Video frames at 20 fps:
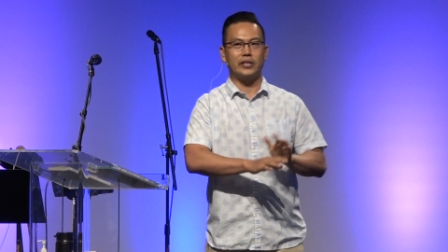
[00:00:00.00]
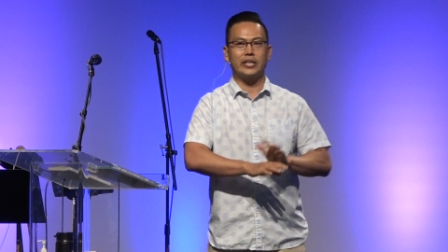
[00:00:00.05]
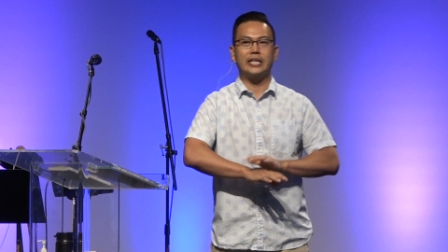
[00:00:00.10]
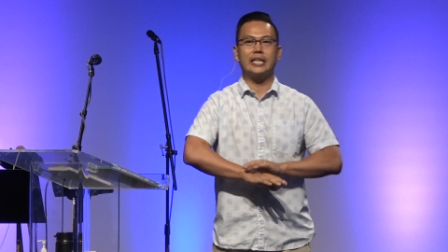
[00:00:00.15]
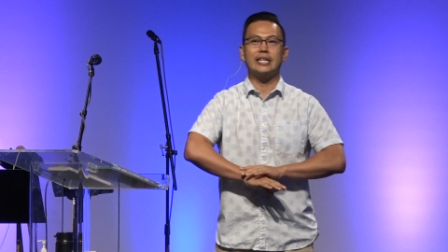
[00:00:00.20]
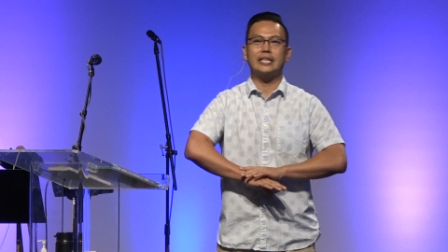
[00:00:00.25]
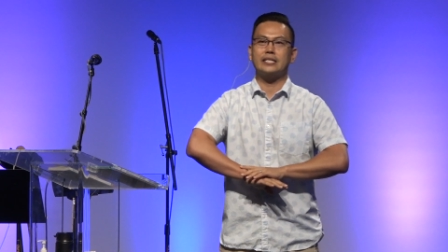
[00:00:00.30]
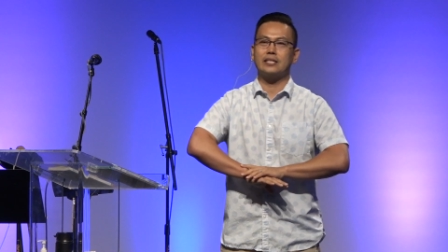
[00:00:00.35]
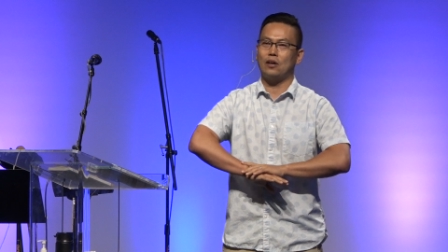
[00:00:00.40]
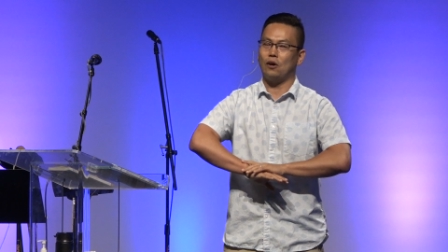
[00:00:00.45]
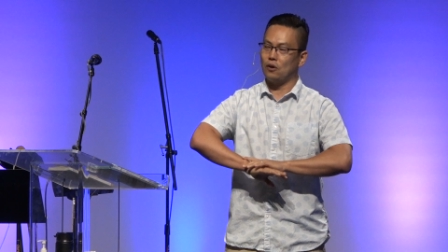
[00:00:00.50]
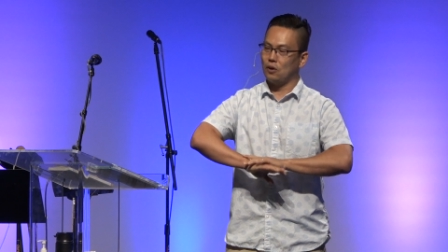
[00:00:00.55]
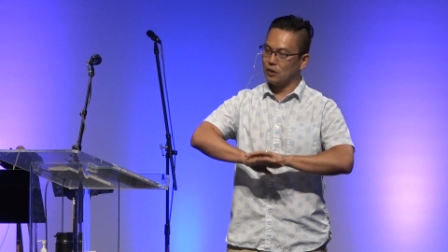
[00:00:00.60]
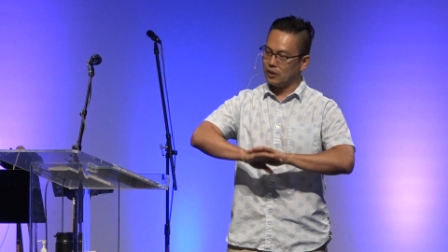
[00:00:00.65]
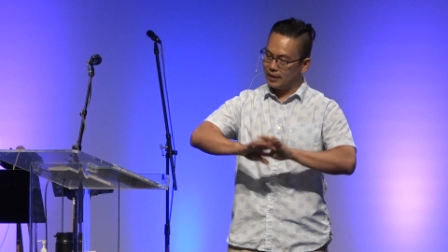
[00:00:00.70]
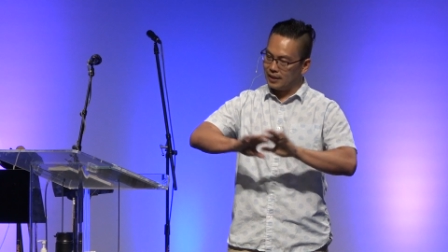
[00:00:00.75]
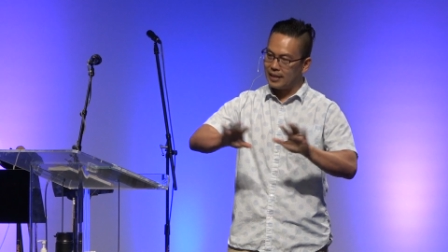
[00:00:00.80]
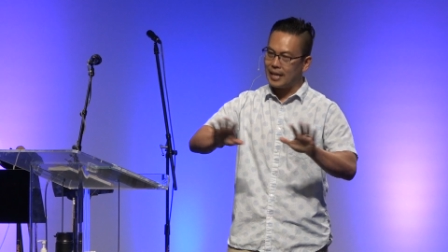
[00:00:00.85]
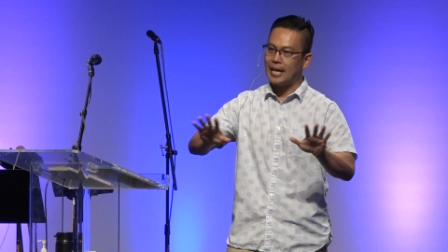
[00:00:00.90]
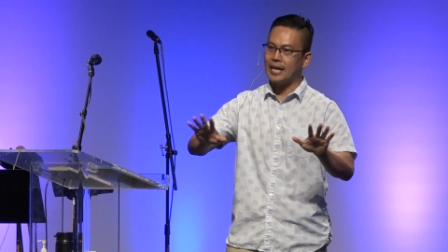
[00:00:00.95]
He's
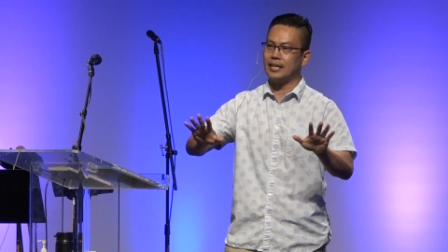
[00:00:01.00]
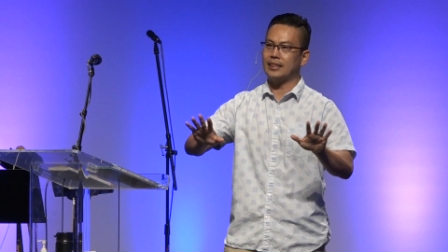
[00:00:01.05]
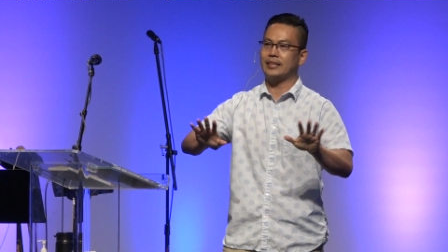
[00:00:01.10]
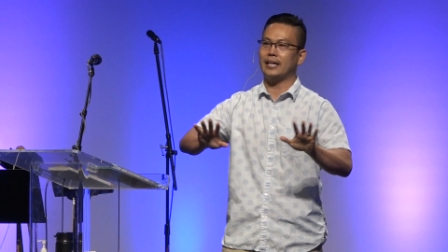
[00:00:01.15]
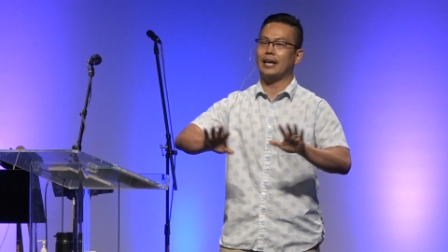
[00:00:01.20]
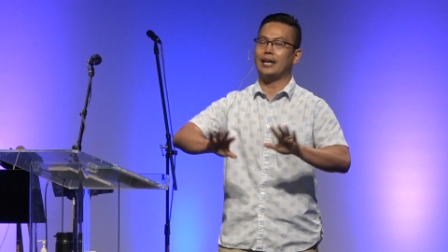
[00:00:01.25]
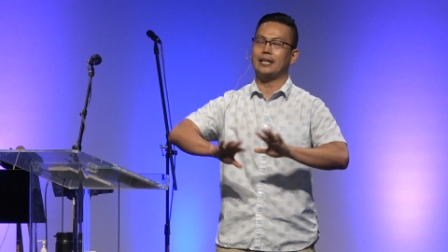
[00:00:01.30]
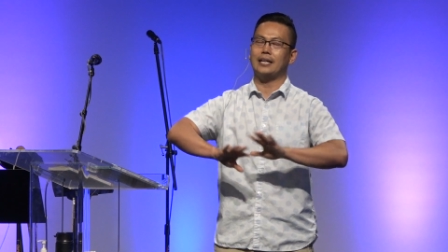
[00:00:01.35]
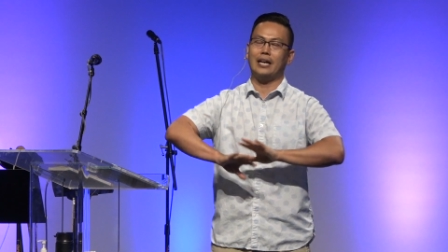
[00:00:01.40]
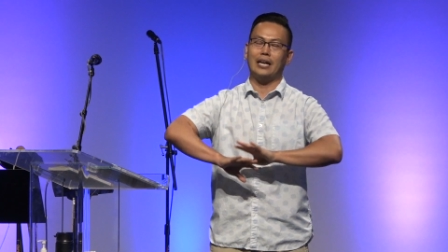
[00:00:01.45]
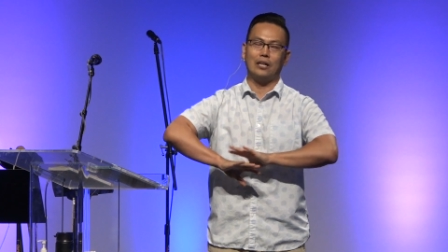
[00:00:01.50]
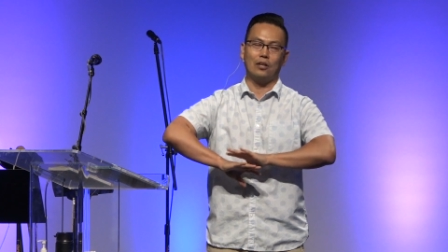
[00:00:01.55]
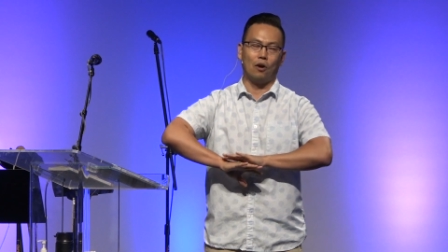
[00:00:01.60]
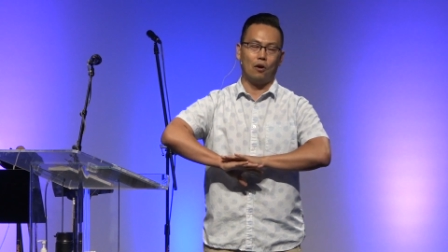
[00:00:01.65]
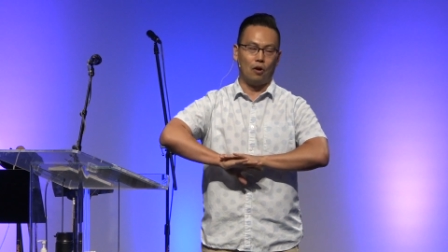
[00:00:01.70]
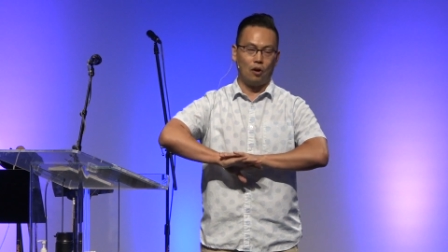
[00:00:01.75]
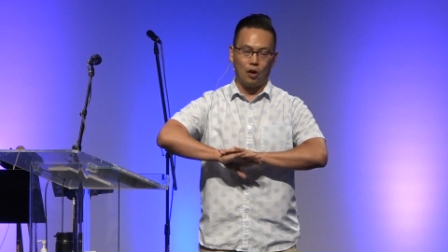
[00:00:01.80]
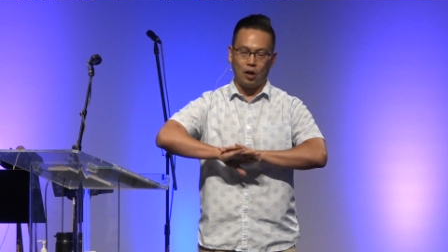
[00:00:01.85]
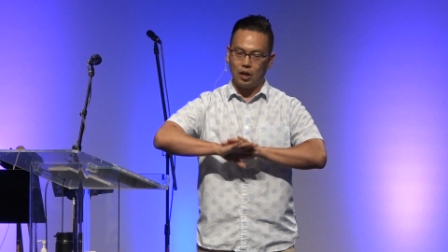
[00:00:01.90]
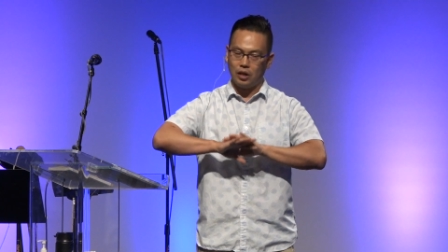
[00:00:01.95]
like that in
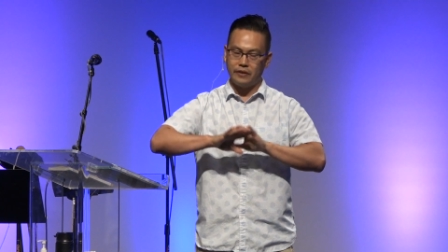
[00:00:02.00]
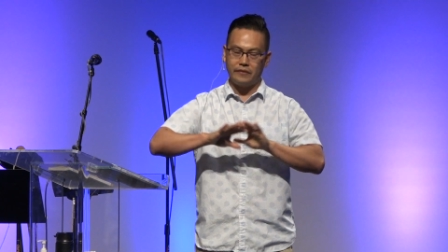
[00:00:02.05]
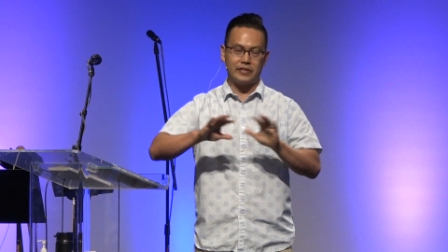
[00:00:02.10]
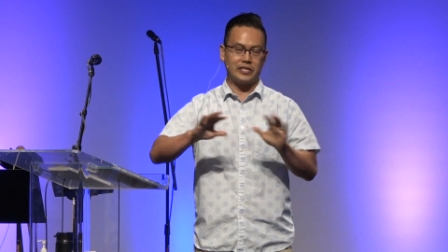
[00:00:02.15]
all of